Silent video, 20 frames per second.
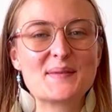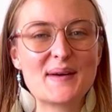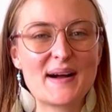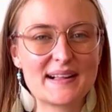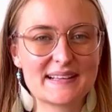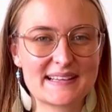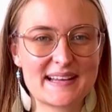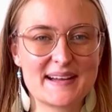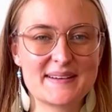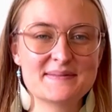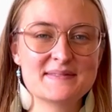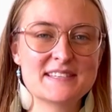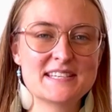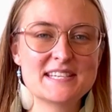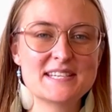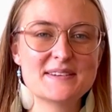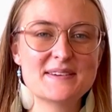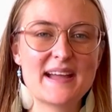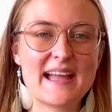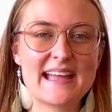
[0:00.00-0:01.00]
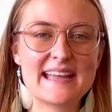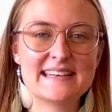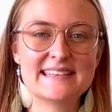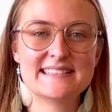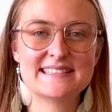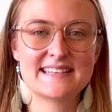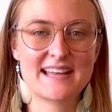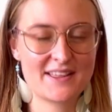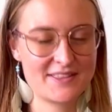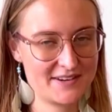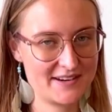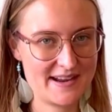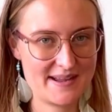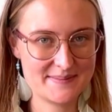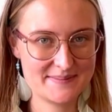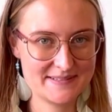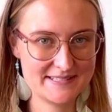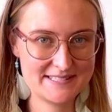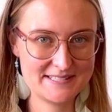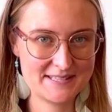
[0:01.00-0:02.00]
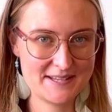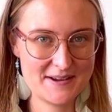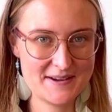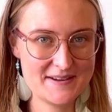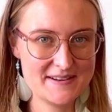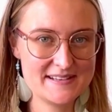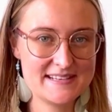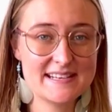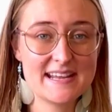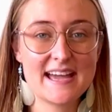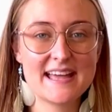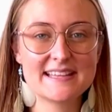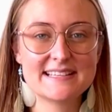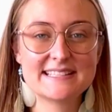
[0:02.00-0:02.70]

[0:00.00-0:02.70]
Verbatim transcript: Welcome to another episode.